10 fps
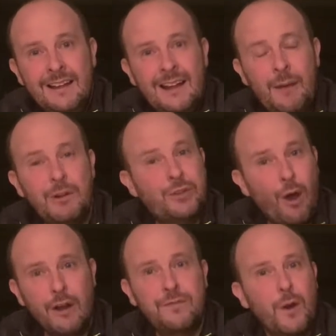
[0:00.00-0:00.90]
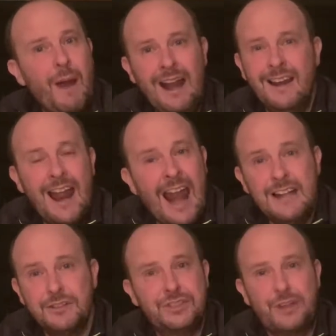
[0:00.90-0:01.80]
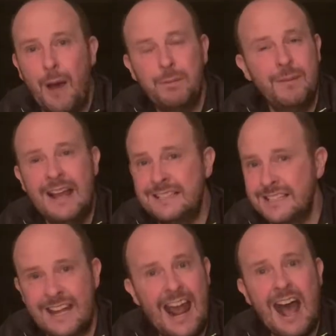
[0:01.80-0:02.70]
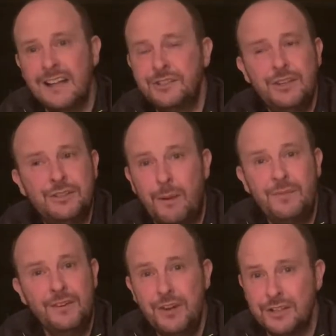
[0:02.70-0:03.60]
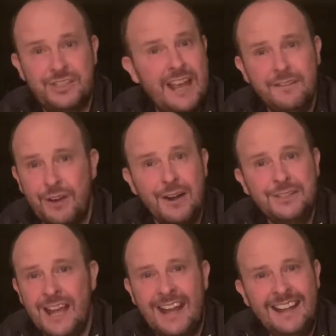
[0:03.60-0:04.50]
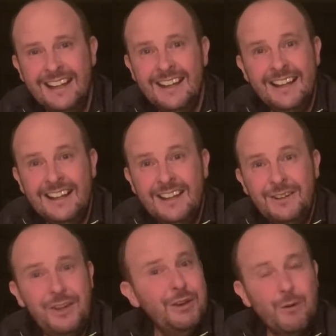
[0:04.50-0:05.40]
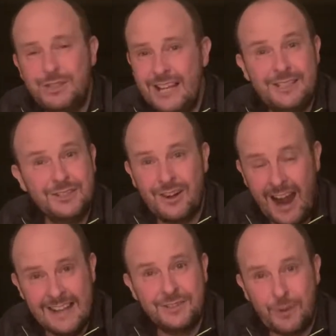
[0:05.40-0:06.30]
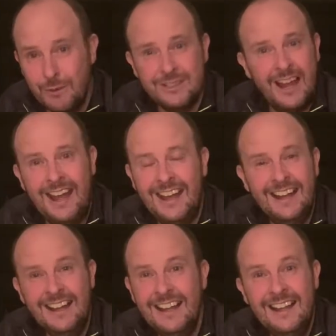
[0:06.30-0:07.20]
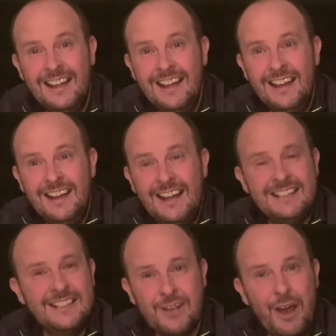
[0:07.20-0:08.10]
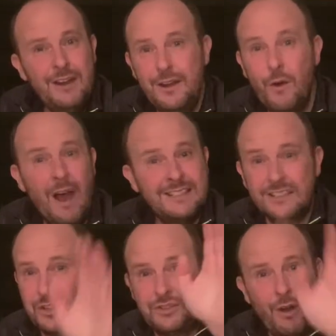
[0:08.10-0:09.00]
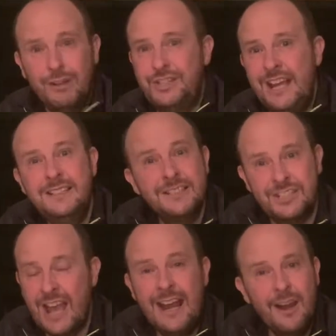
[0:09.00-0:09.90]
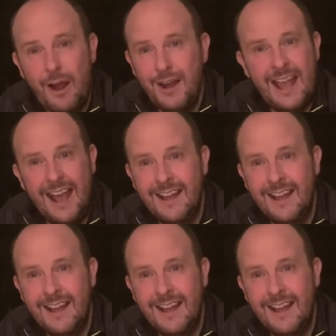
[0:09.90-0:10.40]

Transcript: and we talked for a while and then I just stopped him and I says, can I ask you something? You're saved, aren't you? You know Jesus Christ, don't you? He says, how did you know? I says, I saw Jesus shining out of you.